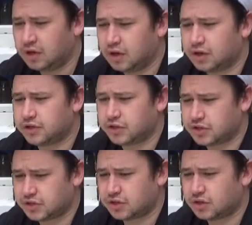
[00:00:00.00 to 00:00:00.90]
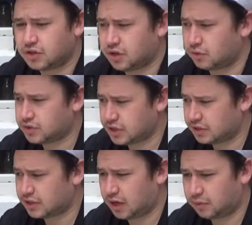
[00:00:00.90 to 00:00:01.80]
and just
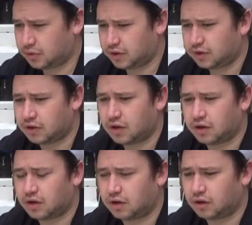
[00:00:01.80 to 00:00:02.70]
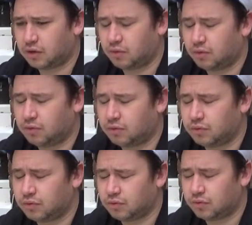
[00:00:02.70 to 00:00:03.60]
sit down and go
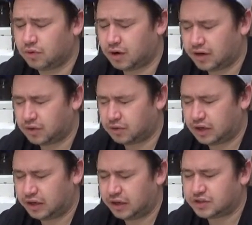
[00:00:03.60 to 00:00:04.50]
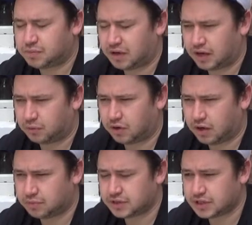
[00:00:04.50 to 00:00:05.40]
right. Okay, let's plan what
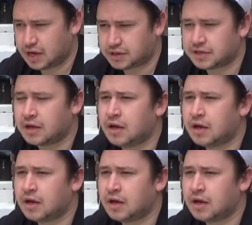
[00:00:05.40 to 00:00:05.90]
happens next.